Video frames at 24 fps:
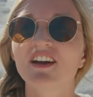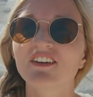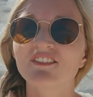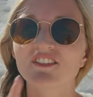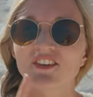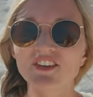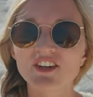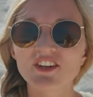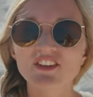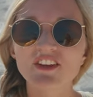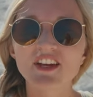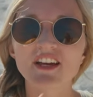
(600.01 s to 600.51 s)
If
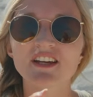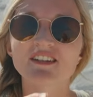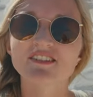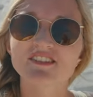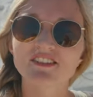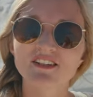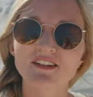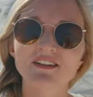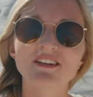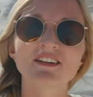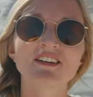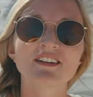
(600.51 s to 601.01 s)
you know the
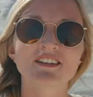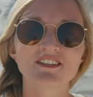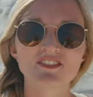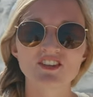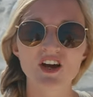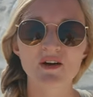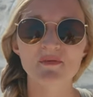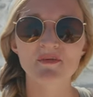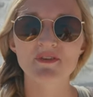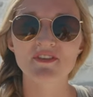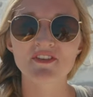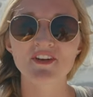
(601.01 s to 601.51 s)
answer,
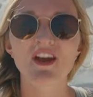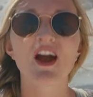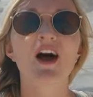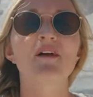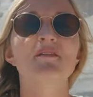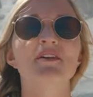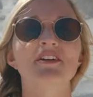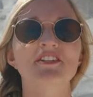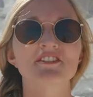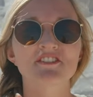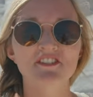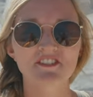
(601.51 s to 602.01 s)
drop it in the
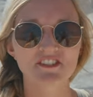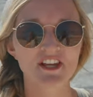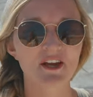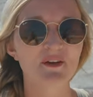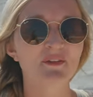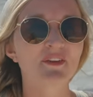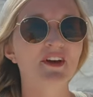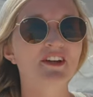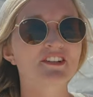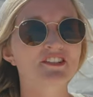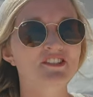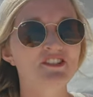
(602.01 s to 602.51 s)
comments, because
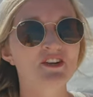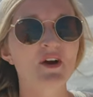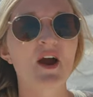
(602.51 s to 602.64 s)
I'd like to know